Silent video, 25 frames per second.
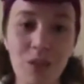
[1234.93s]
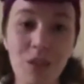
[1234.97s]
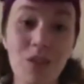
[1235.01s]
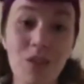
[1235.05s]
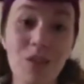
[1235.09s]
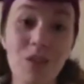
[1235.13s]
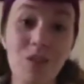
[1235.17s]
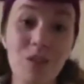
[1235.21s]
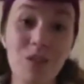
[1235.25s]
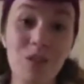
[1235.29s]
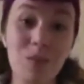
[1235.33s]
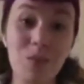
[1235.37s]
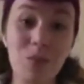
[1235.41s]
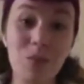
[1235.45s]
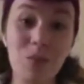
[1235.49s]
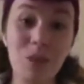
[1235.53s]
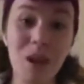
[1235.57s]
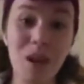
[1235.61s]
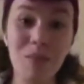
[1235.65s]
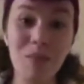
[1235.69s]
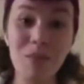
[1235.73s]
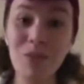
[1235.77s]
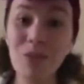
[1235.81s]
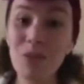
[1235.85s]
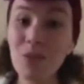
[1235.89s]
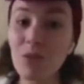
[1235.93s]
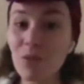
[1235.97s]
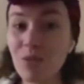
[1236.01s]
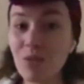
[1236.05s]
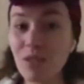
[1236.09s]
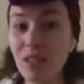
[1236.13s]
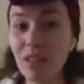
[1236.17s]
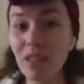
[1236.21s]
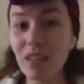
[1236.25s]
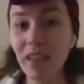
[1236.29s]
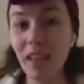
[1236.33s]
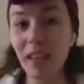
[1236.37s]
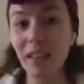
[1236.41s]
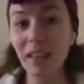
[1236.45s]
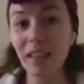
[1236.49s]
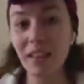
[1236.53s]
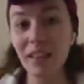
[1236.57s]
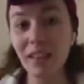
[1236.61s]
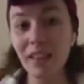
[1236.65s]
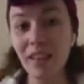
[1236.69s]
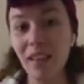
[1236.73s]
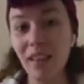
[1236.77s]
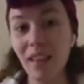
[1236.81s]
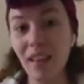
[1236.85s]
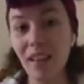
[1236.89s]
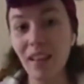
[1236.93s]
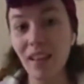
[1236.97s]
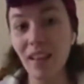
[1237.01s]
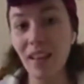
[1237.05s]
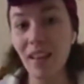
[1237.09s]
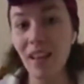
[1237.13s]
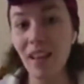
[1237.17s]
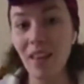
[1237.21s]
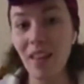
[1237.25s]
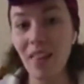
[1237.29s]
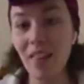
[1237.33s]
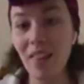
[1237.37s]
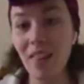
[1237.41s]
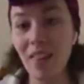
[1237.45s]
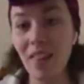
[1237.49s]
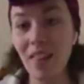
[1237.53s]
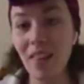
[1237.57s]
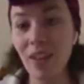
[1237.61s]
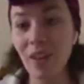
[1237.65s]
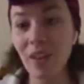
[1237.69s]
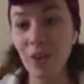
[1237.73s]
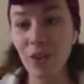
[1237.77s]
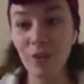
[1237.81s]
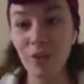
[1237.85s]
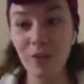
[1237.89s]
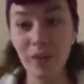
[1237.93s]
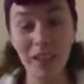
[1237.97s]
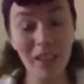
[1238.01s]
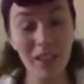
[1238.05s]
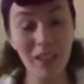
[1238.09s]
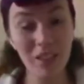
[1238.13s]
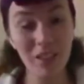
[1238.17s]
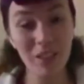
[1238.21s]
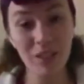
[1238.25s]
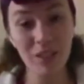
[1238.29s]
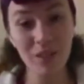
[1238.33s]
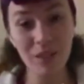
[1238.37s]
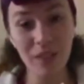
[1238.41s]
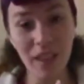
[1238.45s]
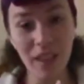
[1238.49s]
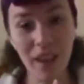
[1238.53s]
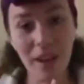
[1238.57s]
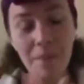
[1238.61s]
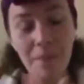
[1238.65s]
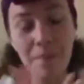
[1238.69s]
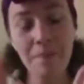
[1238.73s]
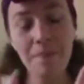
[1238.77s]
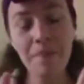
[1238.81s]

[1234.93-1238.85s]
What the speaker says: So subscribe so you can get the notifications for that.